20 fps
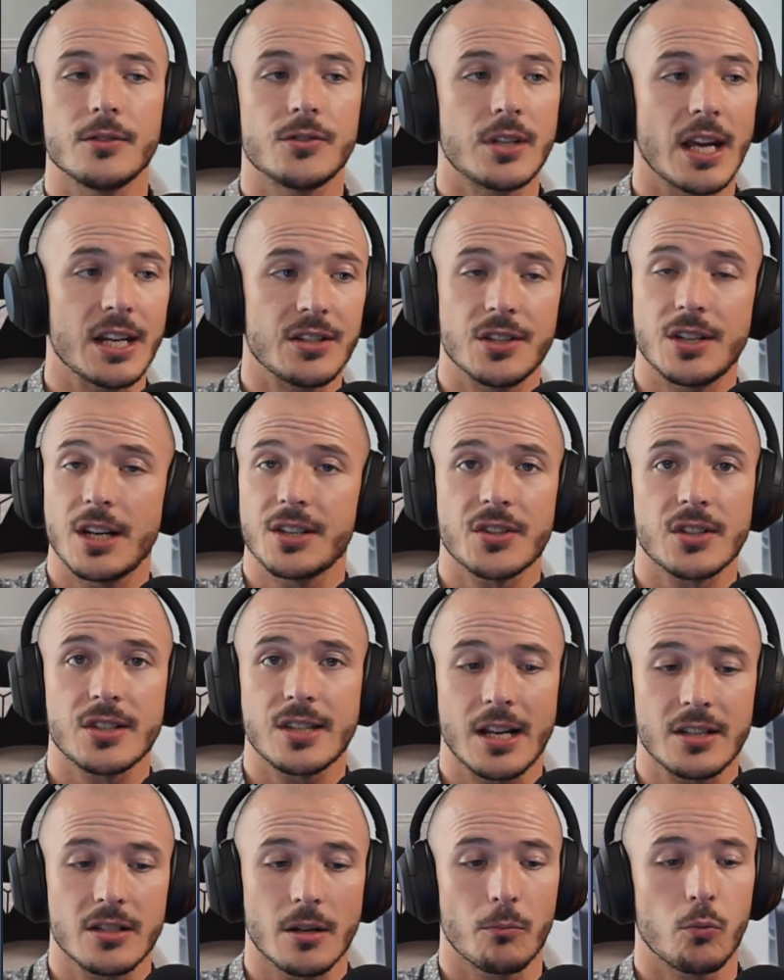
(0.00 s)
Datadisk
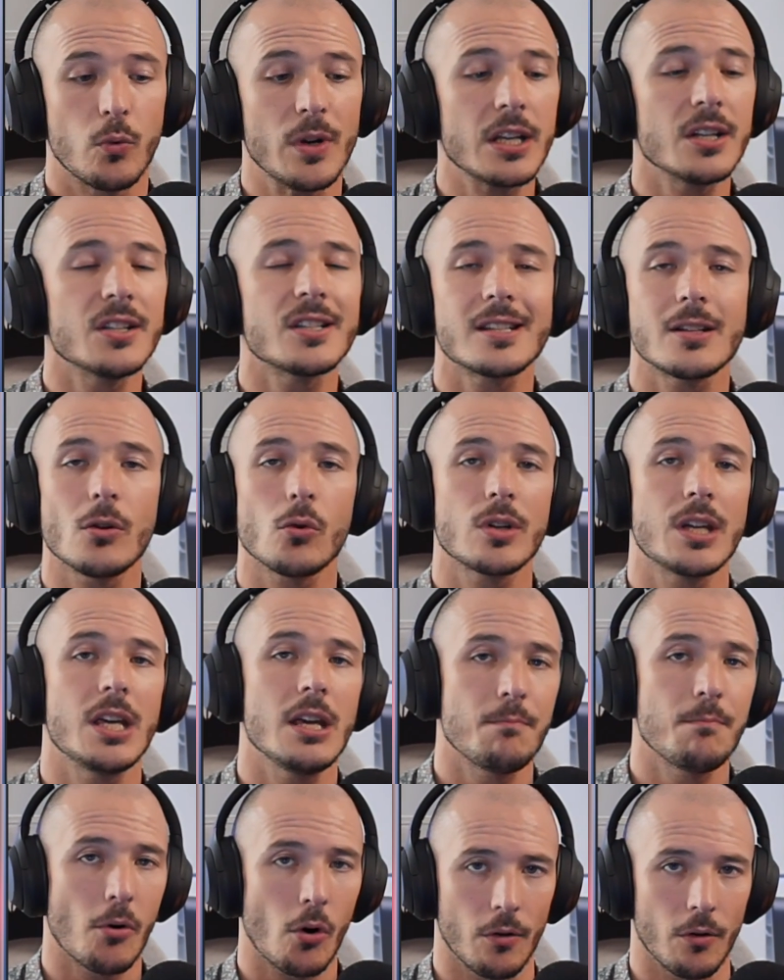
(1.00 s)
setup. We can still
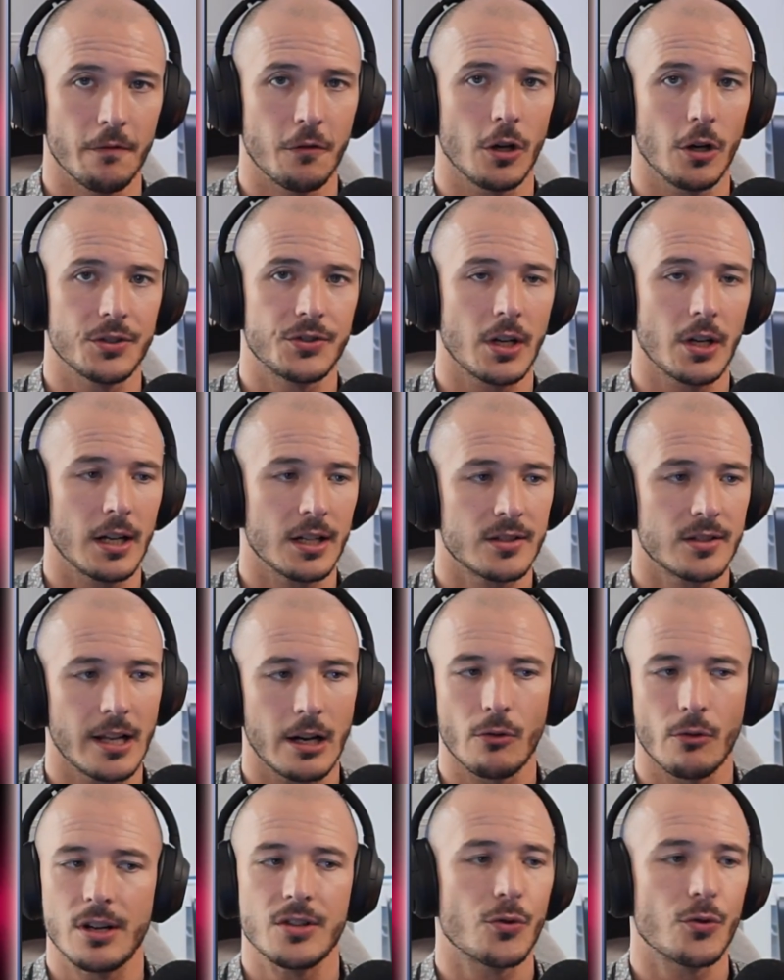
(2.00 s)
keep on Volatile
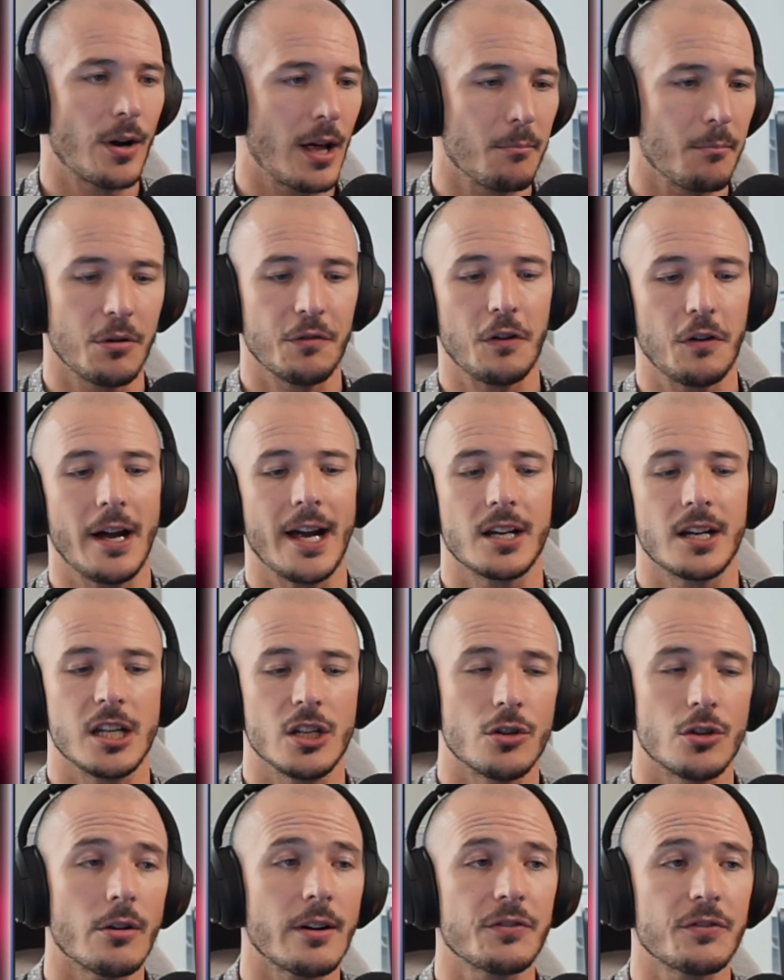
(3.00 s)
Accelerator and Amplifier, and
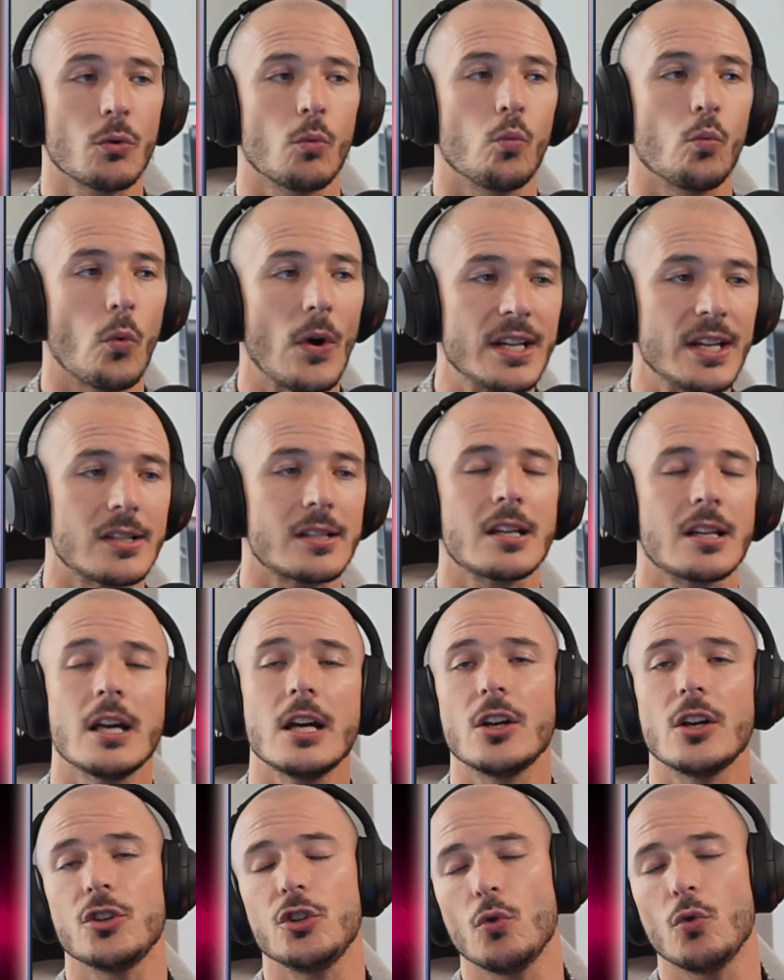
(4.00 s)
you don't have to waste
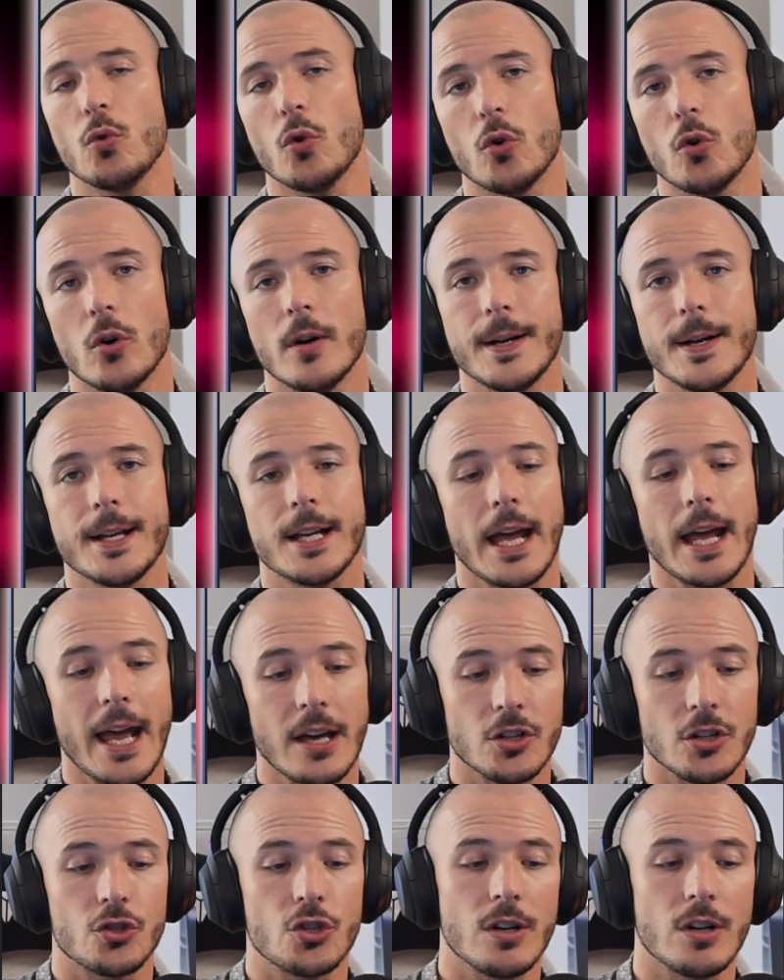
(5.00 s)
your
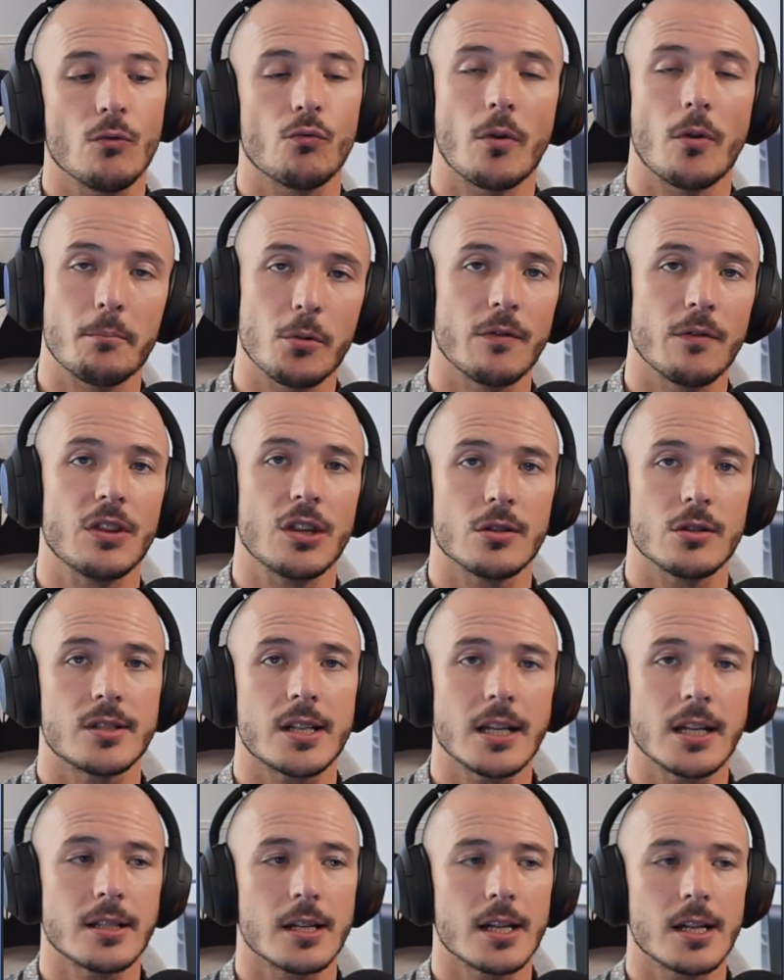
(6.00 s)
energy removing those
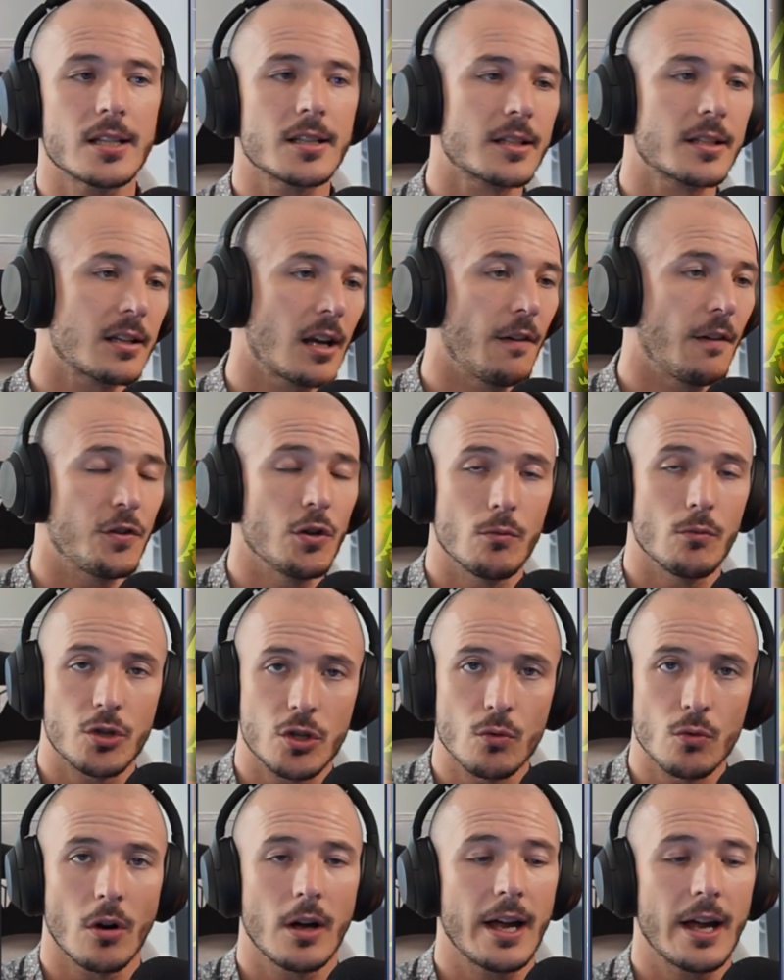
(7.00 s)
data disks if you
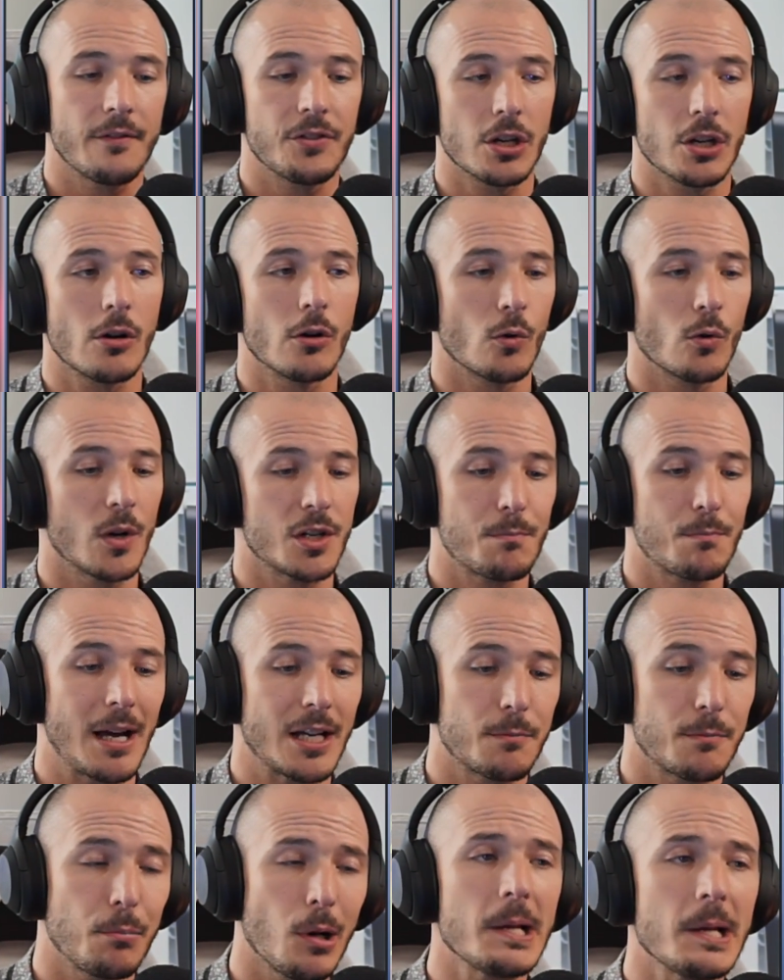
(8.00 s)
do not have the Conquest
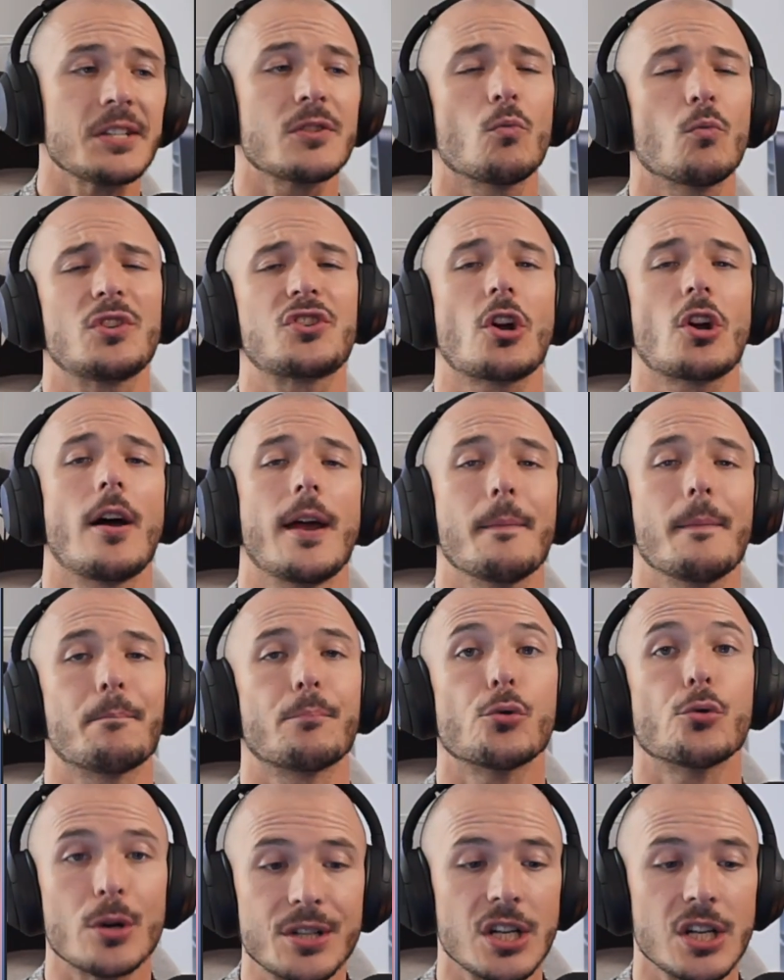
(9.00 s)
Pass Plus, which I am
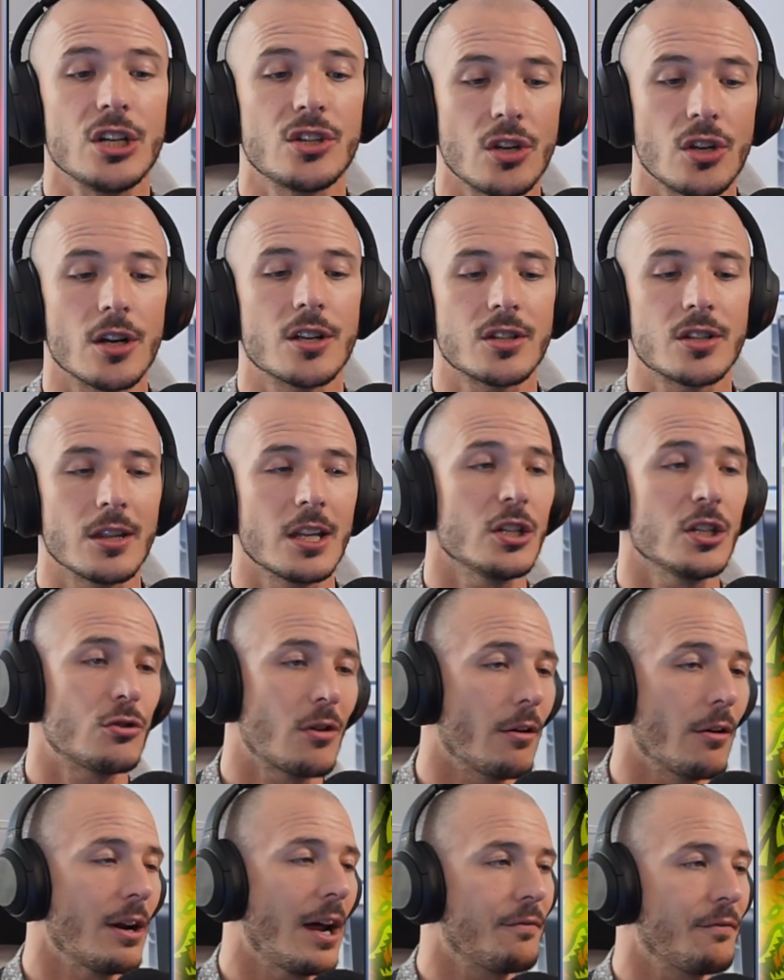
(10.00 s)
pretty certain that you
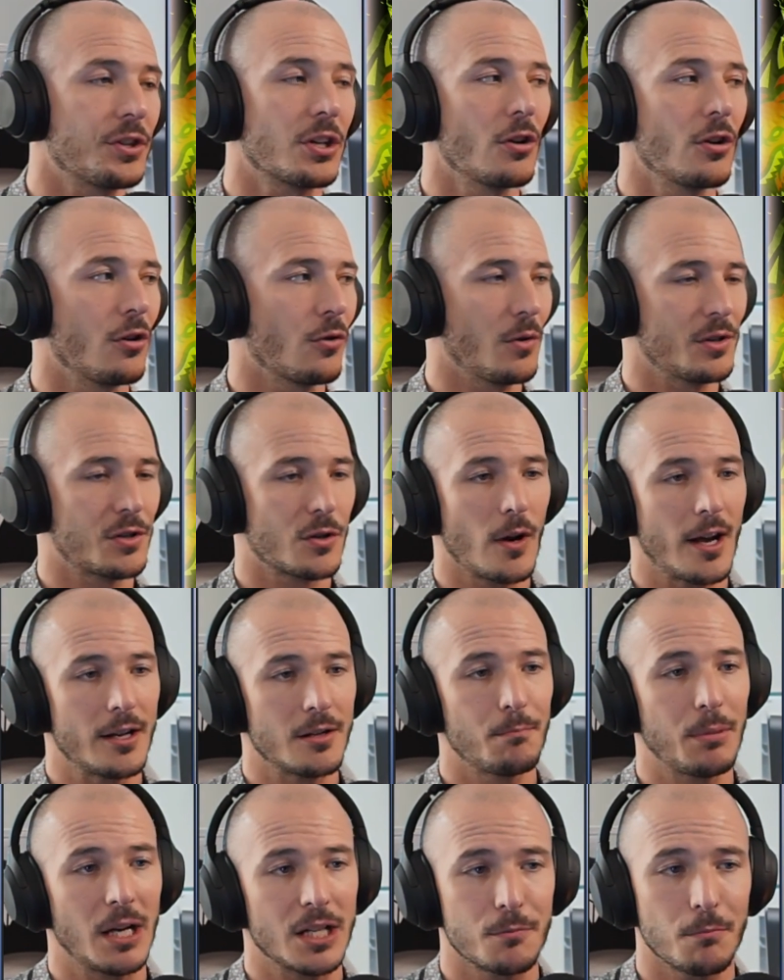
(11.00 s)
don't have the Conquest
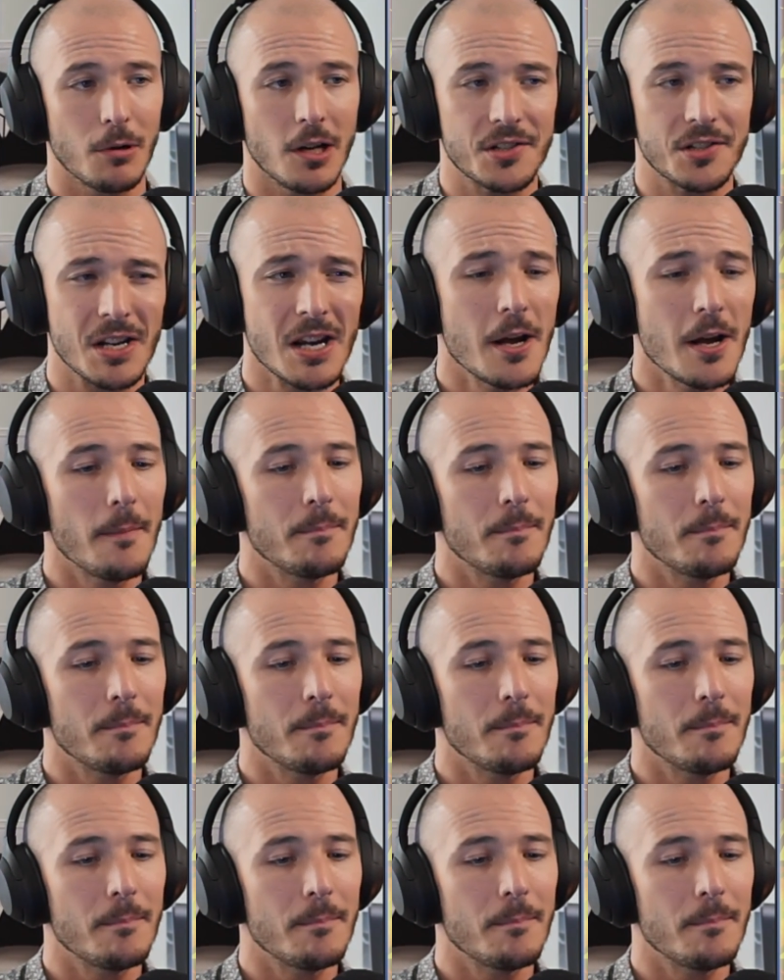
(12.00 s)
Pass Plus,